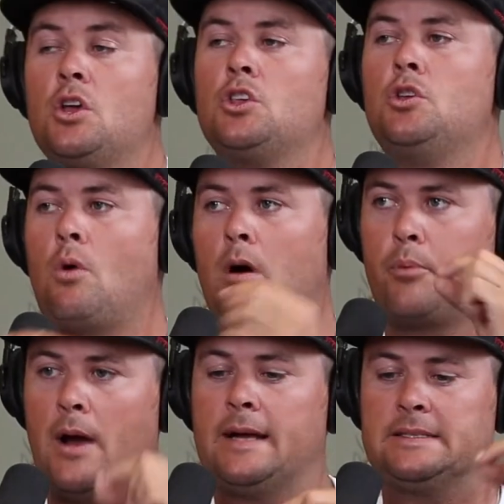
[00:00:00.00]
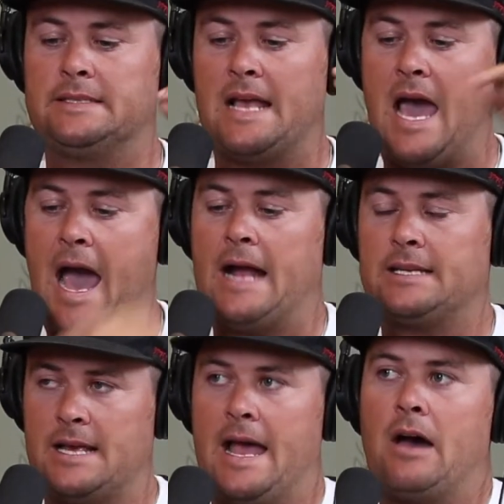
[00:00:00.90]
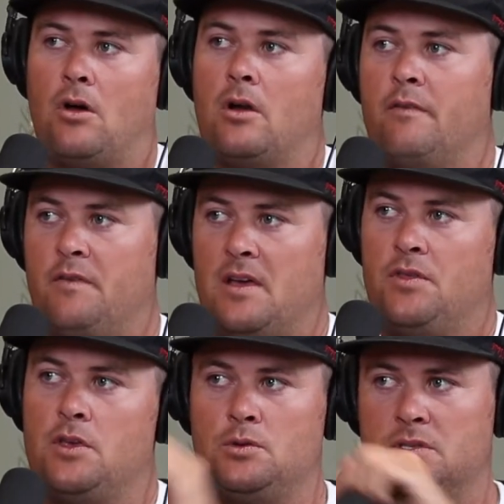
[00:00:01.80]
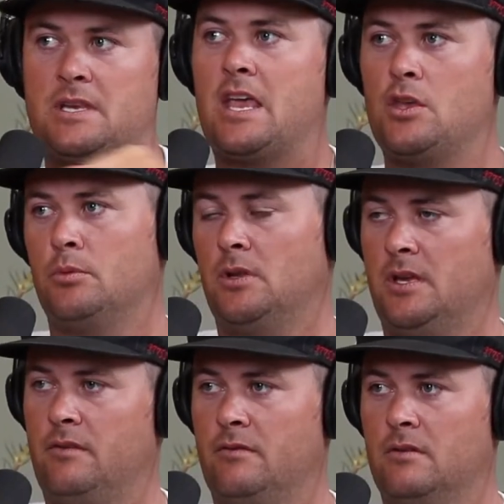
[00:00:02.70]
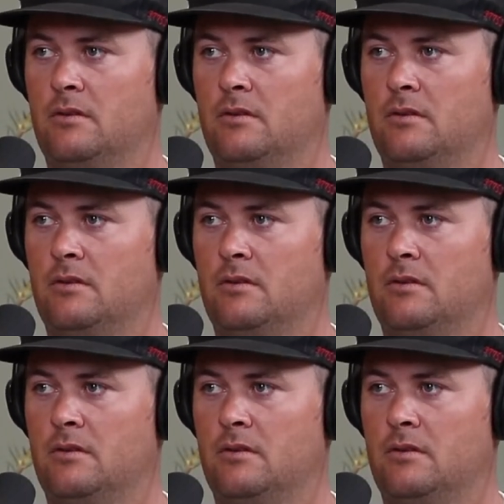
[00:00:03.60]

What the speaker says: you are practicing acting out on a faith that you say you believe.